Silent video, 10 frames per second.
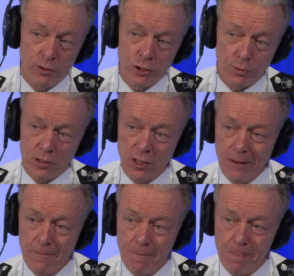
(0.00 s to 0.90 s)
fan
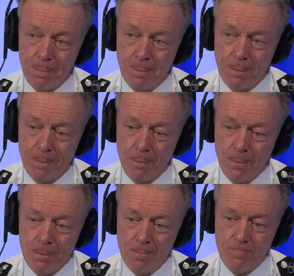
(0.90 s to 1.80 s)
of the Schengen
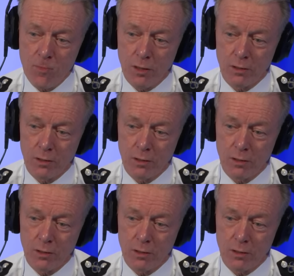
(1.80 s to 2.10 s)
Agreement, Commissioner?